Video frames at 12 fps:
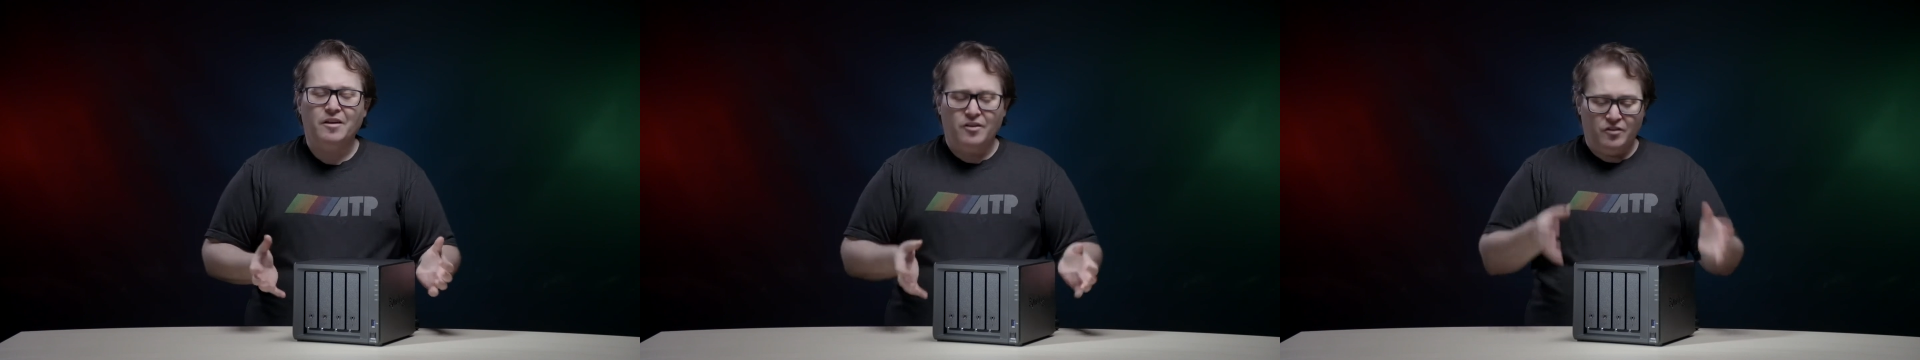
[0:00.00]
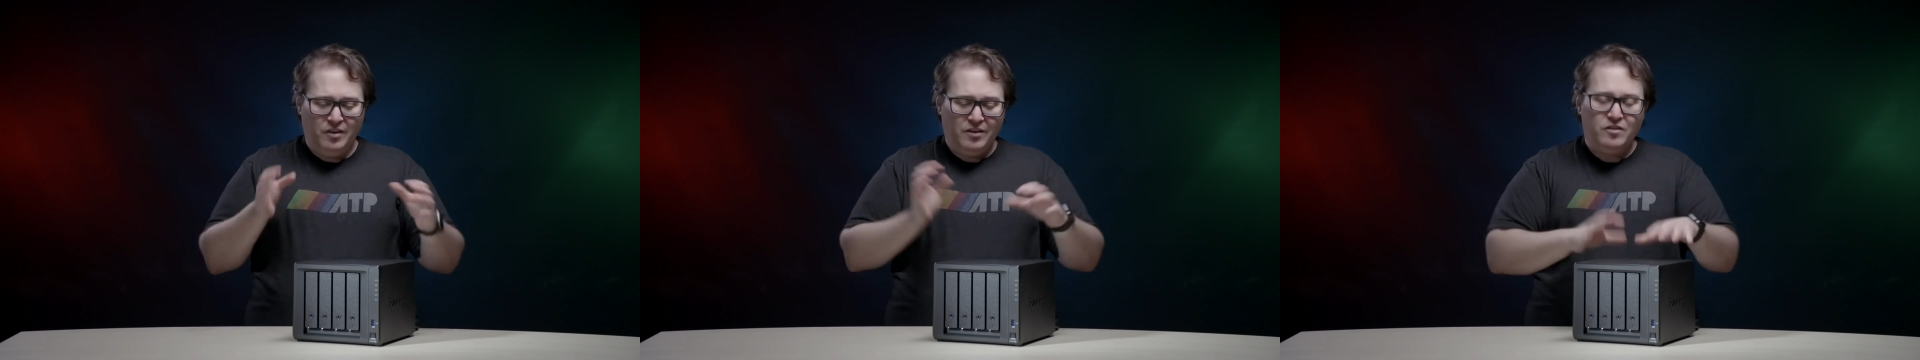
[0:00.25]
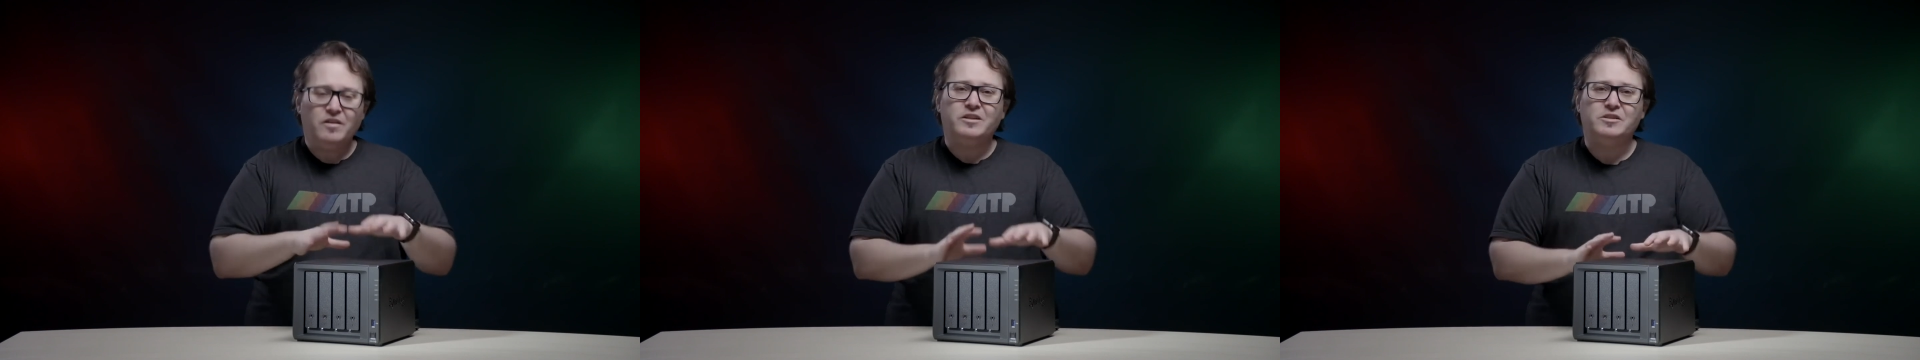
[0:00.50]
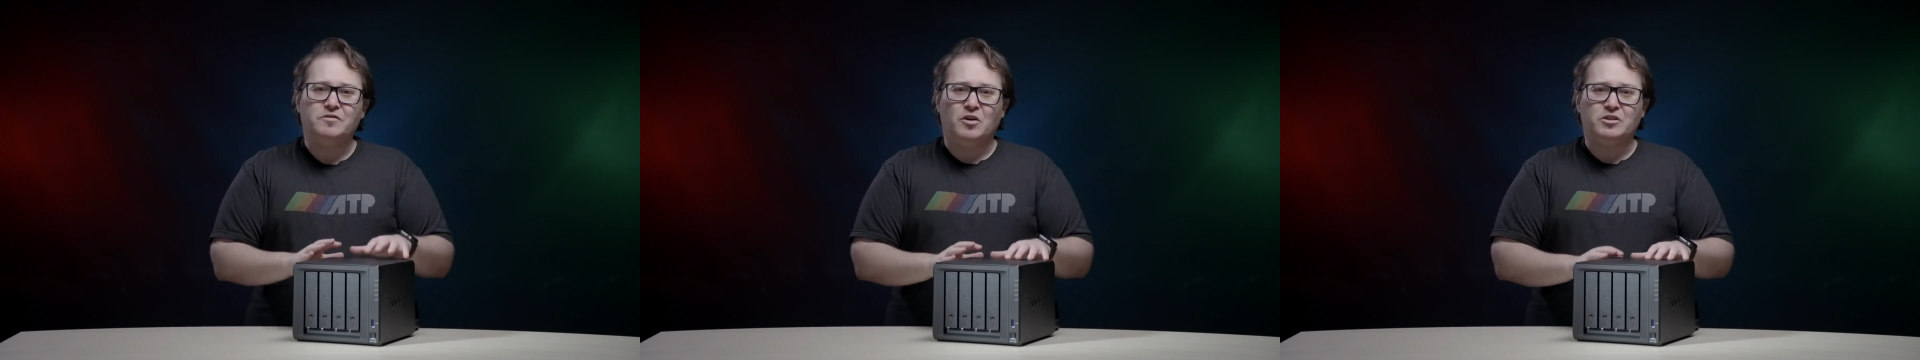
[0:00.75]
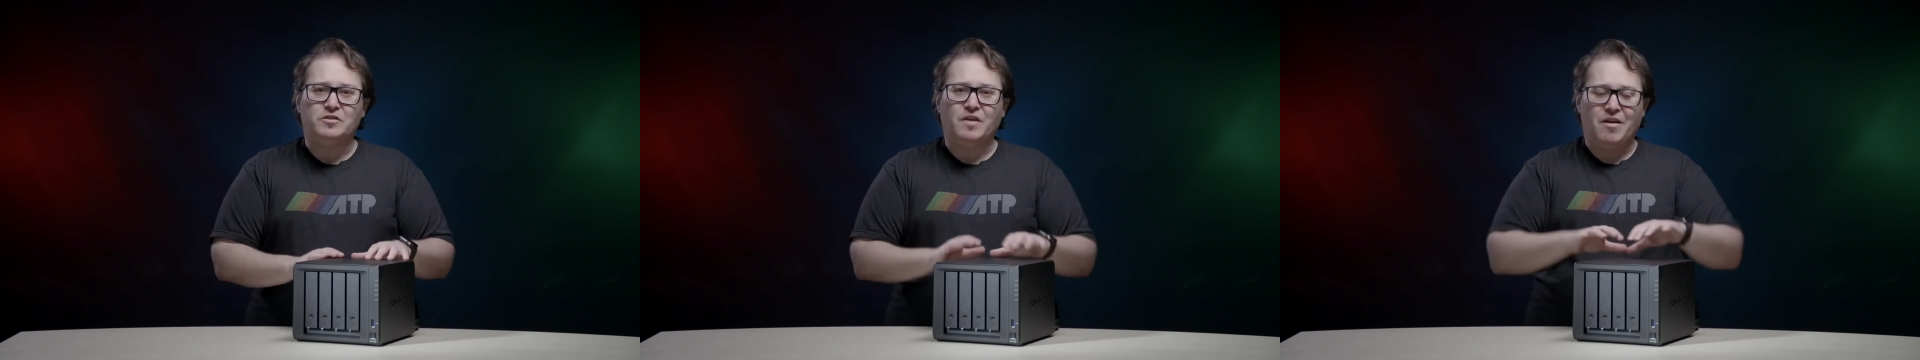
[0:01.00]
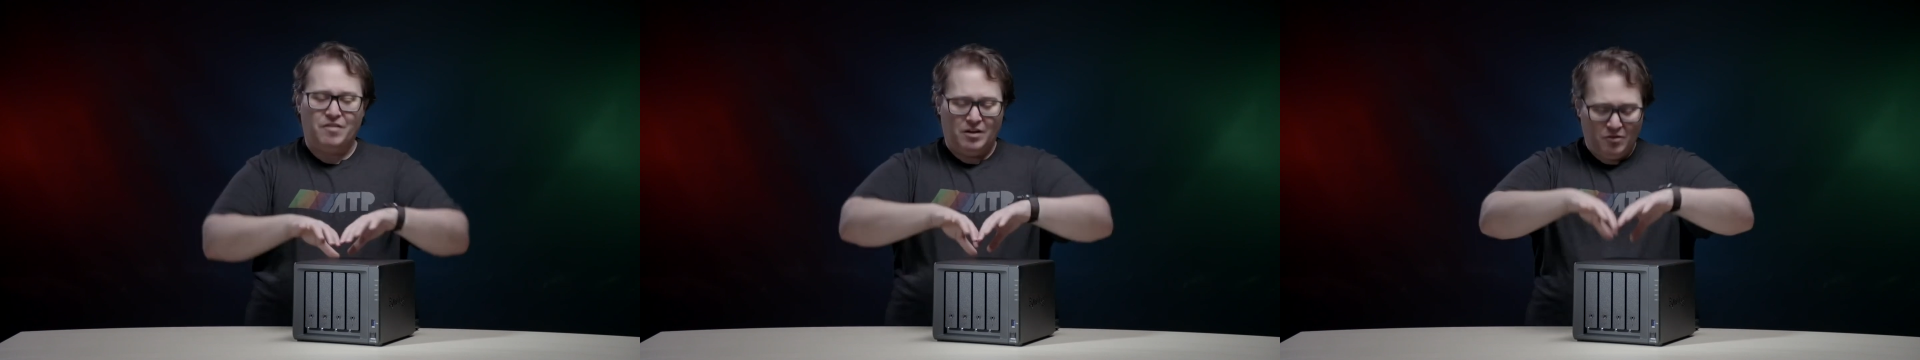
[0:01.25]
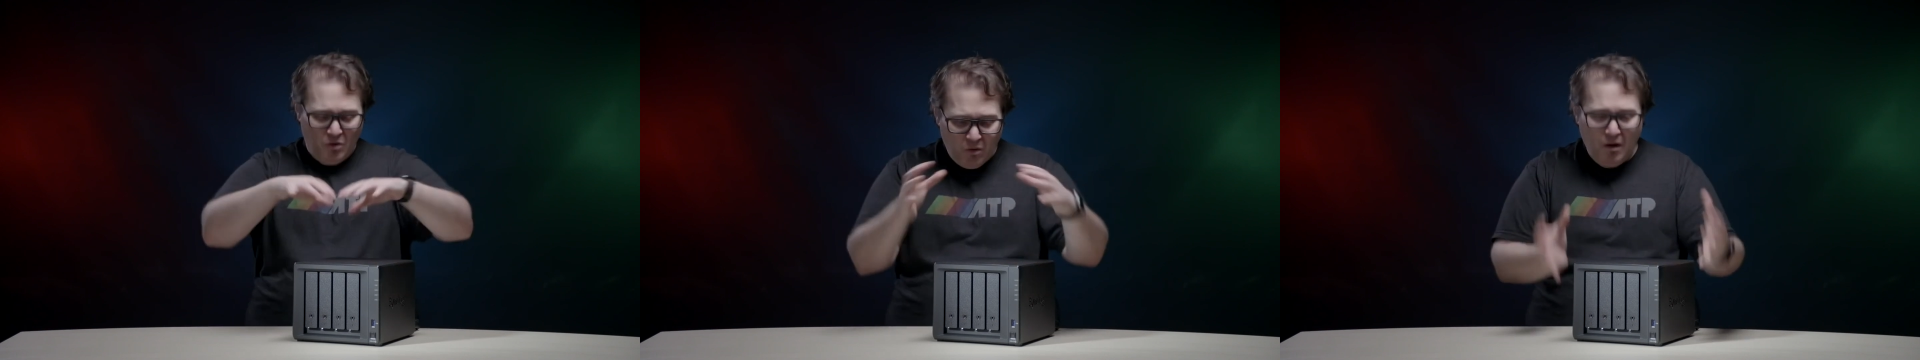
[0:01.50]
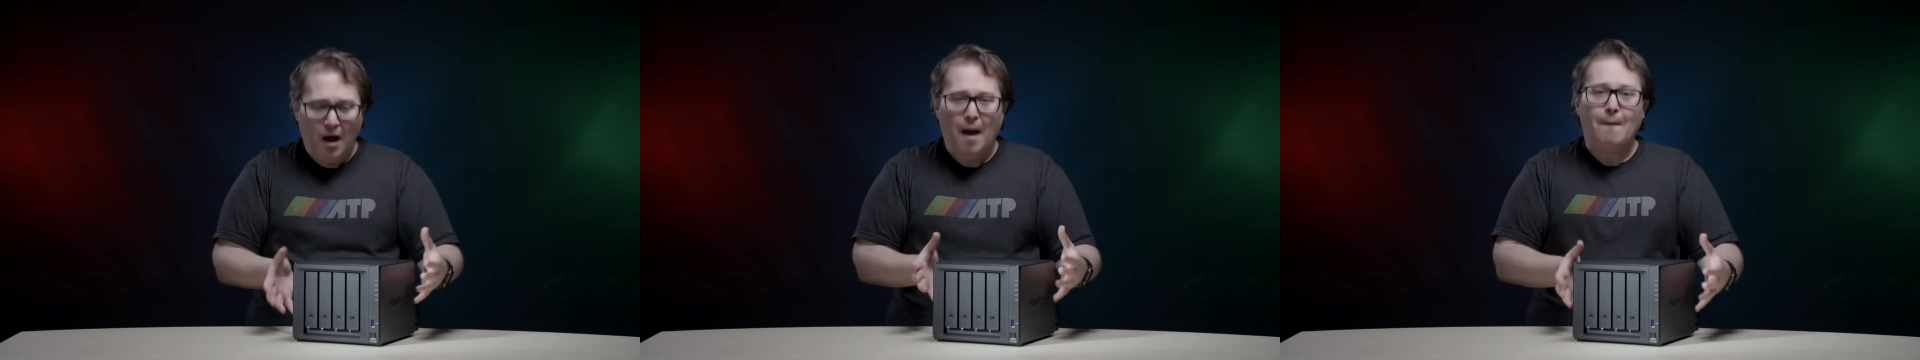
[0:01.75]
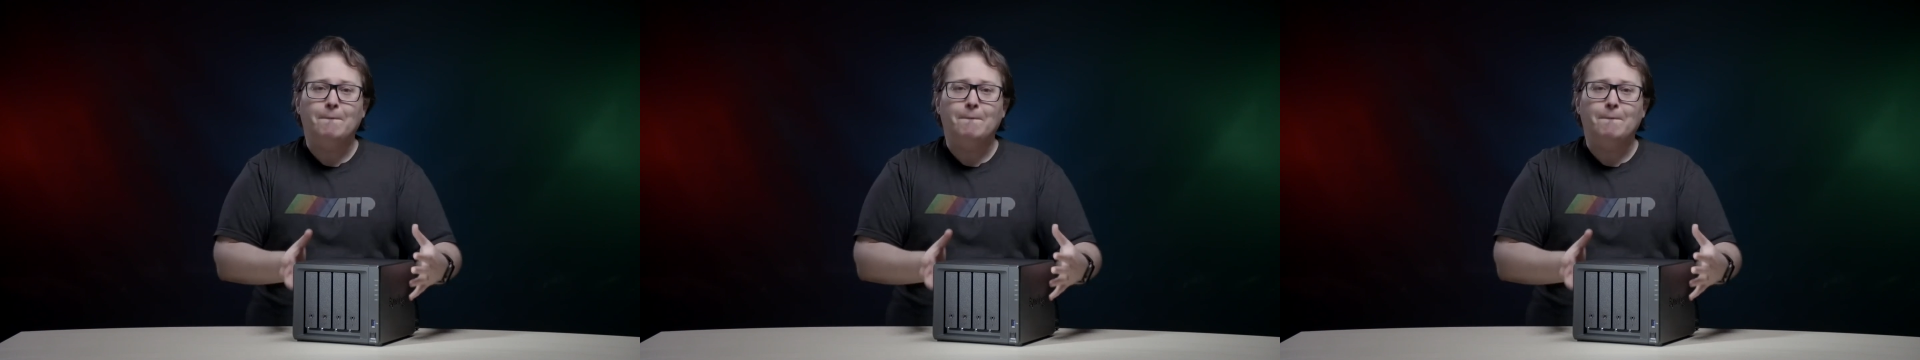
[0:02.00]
So that's a nice advantage of having a